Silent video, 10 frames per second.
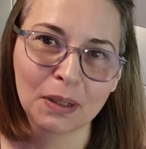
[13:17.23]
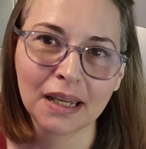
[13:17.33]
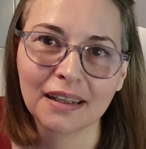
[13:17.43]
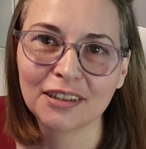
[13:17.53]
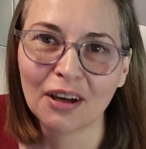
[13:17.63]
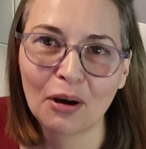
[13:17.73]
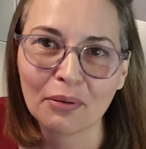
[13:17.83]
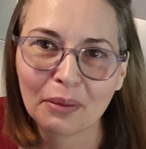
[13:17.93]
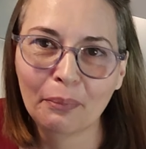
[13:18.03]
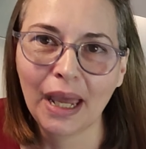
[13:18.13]
playing guitar
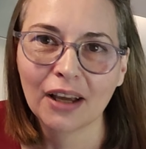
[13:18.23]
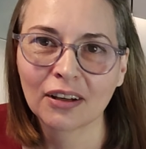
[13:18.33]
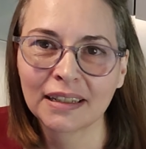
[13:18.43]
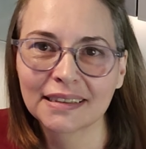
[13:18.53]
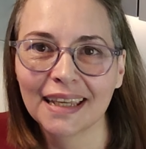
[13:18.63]
with a bag on his